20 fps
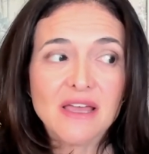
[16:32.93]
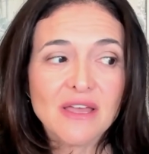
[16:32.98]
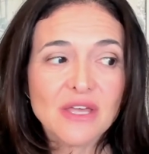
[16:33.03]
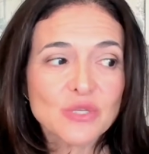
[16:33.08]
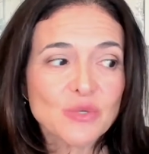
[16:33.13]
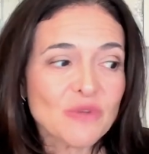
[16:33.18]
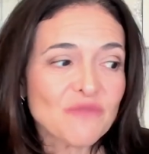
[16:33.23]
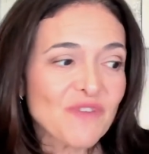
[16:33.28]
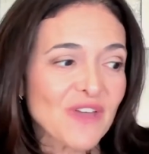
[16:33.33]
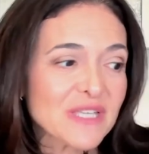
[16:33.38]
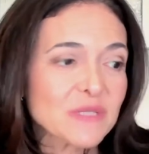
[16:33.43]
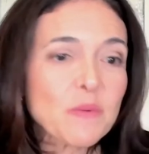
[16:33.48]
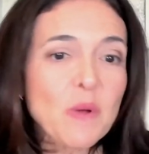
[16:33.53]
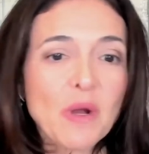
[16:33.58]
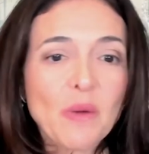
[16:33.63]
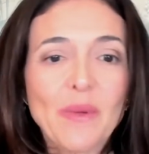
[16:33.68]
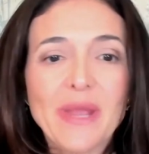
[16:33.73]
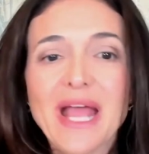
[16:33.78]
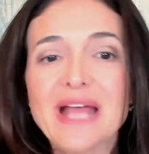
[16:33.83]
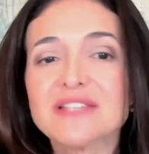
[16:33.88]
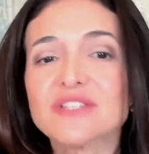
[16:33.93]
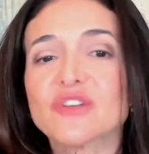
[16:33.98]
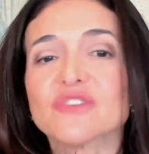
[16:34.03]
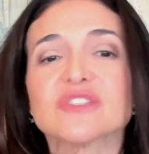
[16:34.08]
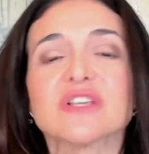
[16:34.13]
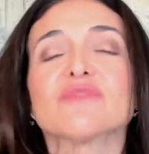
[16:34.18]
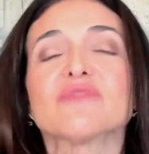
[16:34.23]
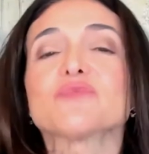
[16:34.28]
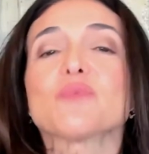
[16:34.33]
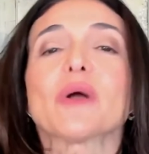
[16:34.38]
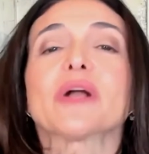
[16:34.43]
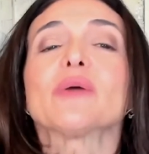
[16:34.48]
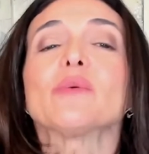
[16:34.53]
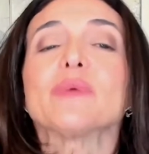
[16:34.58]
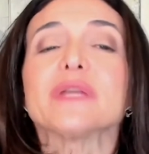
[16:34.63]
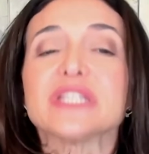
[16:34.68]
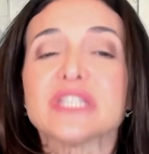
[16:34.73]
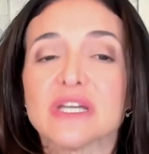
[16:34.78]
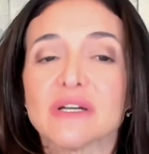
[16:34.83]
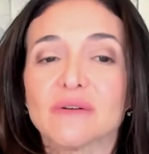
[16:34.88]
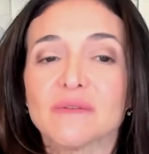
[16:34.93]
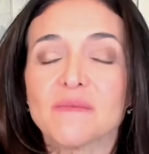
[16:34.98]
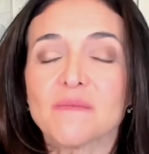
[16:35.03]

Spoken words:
So at Facebook, we asked ourselves, what could we do?